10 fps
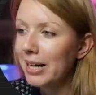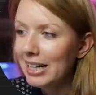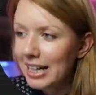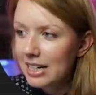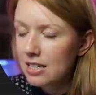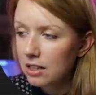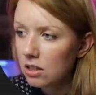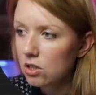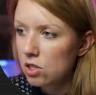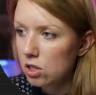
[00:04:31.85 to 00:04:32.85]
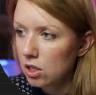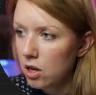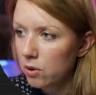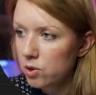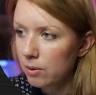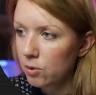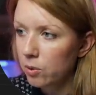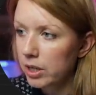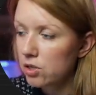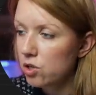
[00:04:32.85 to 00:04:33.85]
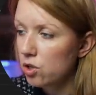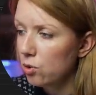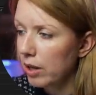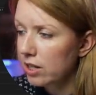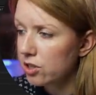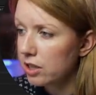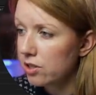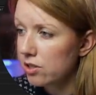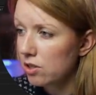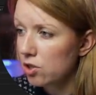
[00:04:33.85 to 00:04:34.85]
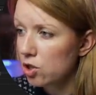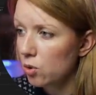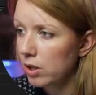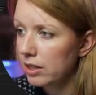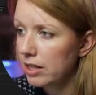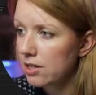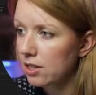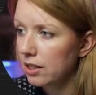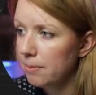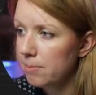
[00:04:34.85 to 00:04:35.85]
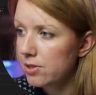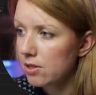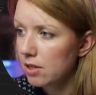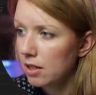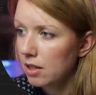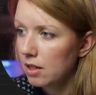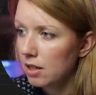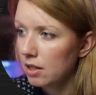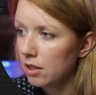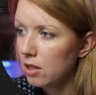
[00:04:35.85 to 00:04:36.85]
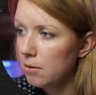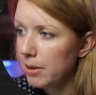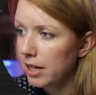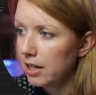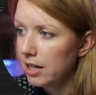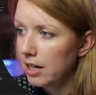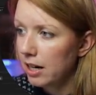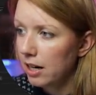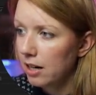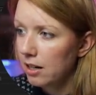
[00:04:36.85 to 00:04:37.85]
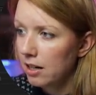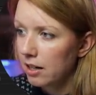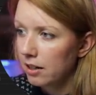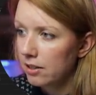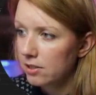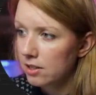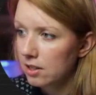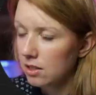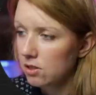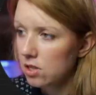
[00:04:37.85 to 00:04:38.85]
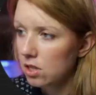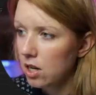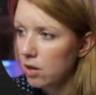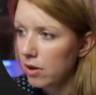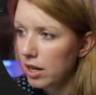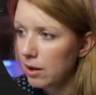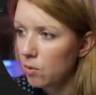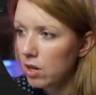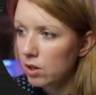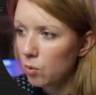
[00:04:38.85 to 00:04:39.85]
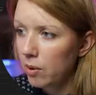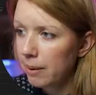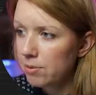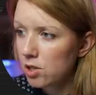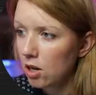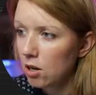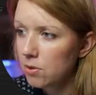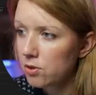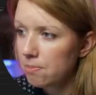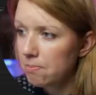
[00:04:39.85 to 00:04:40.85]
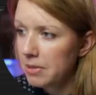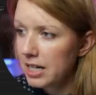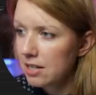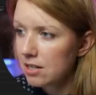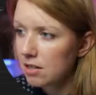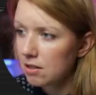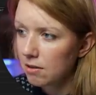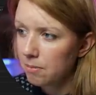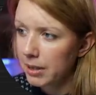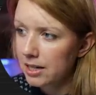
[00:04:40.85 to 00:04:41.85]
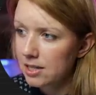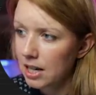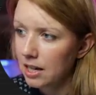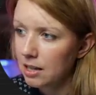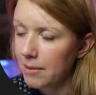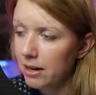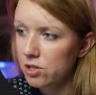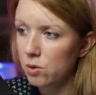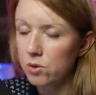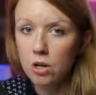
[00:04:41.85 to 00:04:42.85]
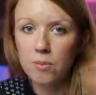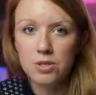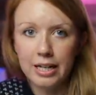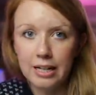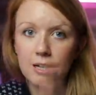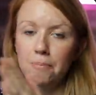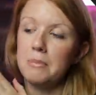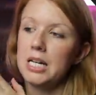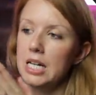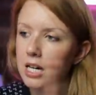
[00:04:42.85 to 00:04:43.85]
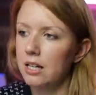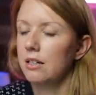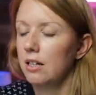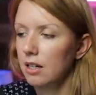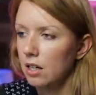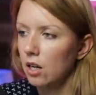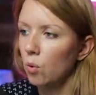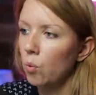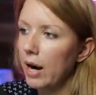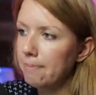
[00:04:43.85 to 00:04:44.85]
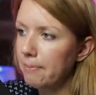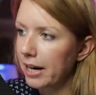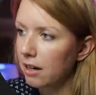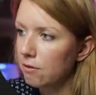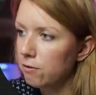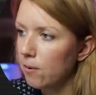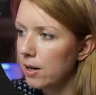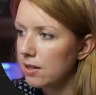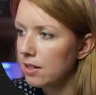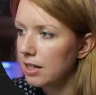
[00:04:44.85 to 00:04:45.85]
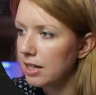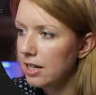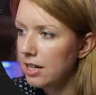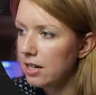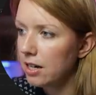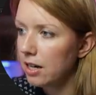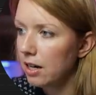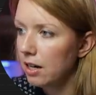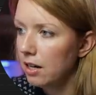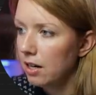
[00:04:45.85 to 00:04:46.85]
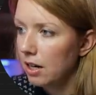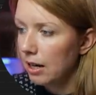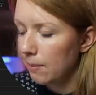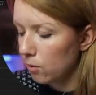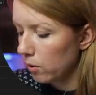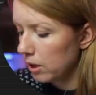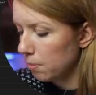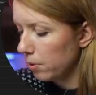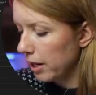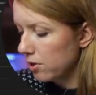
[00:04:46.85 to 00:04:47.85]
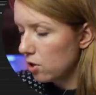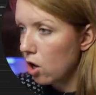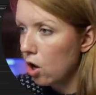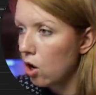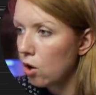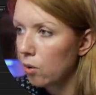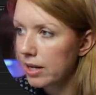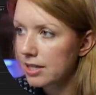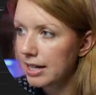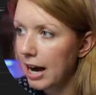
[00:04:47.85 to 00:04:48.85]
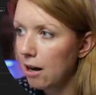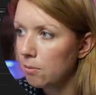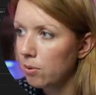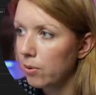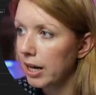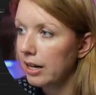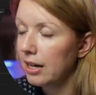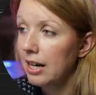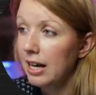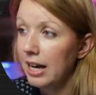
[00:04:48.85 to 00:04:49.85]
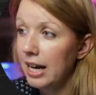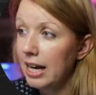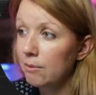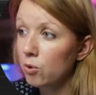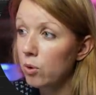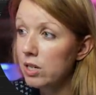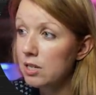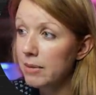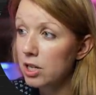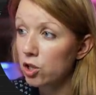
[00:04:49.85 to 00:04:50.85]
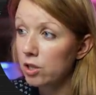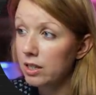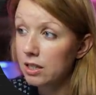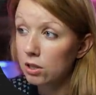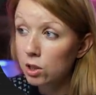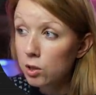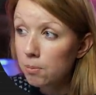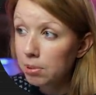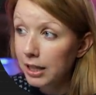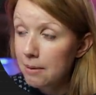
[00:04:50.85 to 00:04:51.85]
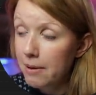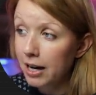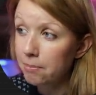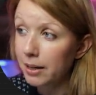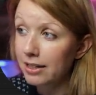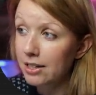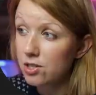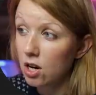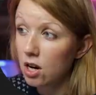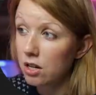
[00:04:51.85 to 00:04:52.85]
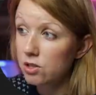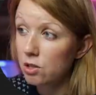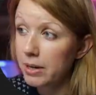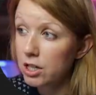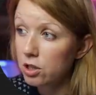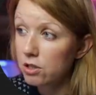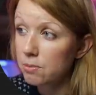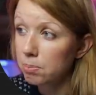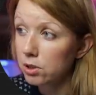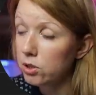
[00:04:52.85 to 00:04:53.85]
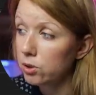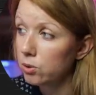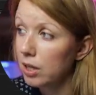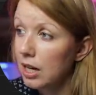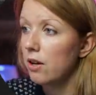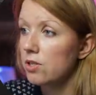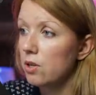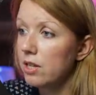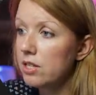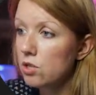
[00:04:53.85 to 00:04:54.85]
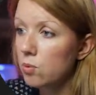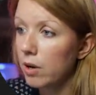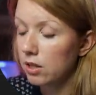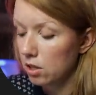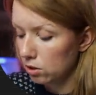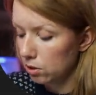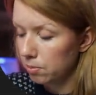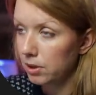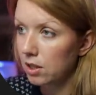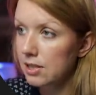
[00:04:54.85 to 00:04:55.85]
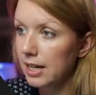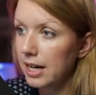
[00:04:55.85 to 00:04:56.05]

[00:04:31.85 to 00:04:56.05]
But it is a little slow, so I'm going to actually just shorten these clips a little bit here, because it's a little slow, and I want the wipes to almost meet by extending them out so it's almost like an immediate wipe back and forth. And then here, I'm going to press O as an out point, and I'm going to make sure that the loop playback button is on. So make sure it's blue. So this is what the loop looks